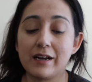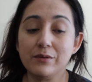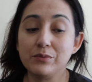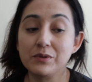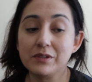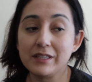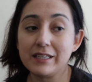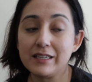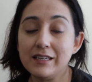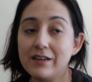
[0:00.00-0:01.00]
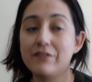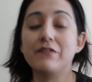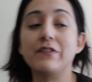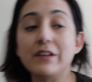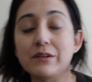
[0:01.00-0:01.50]
I really
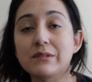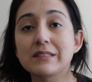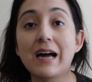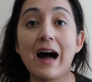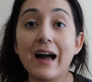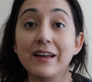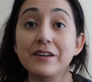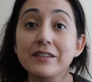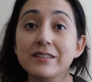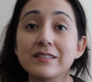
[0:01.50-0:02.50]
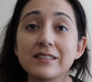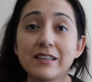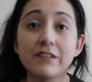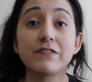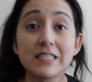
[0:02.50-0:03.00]
feel tired
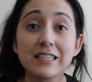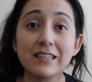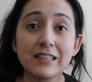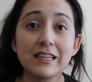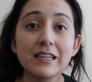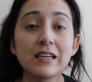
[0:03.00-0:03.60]
physically,